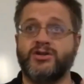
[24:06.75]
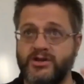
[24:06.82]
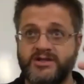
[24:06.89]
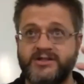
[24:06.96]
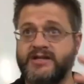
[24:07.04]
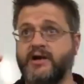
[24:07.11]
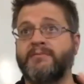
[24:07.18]
you
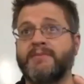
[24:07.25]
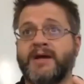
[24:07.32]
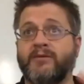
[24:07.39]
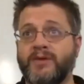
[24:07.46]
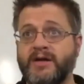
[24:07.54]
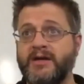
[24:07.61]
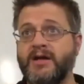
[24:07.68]
just tell me,
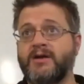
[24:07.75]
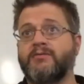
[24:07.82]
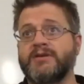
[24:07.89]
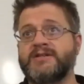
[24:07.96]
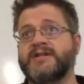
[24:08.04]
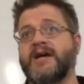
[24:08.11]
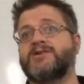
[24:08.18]
and we
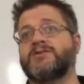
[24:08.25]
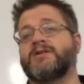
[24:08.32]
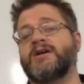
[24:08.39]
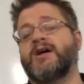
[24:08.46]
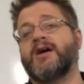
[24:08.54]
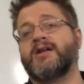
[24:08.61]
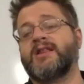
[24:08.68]

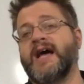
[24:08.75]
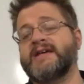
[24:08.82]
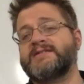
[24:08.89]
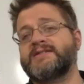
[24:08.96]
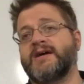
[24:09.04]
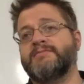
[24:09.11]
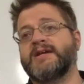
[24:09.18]
schedule a class
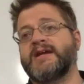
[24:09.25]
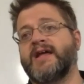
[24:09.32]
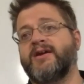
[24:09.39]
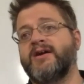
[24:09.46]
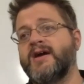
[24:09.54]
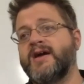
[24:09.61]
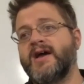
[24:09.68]
time together.